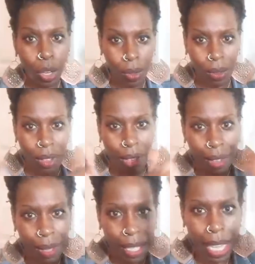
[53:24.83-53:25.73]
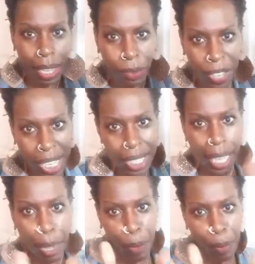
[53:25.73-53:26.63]
V
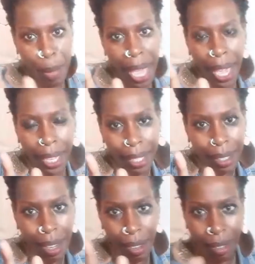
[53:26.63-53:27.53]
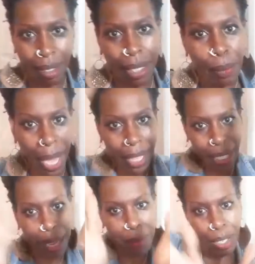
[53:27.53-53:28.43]
tapered back, back
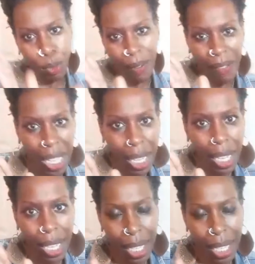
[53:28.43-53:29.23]
came into a V.